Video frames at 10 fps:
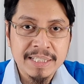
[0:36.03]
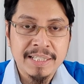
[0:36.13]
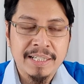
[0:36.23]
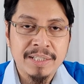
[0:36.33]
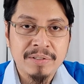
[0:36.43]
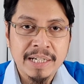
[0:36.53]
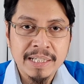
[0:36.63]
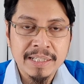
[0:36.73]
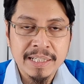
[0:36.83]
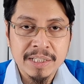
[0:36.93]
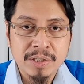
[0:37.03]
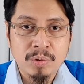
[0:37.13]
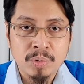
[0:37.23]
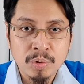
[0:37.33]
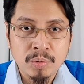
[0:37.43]
that the trainer needs to
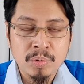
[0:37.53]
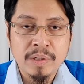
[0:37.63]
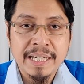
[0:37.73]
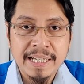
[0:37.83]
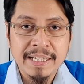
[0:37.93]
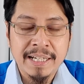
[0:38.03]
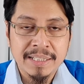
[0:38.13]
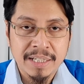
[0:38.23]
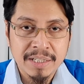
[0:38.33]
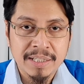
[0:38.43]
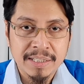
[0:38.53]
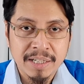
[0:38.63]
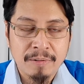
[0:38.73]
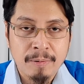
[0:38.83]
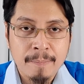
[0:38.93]
do in that session itself.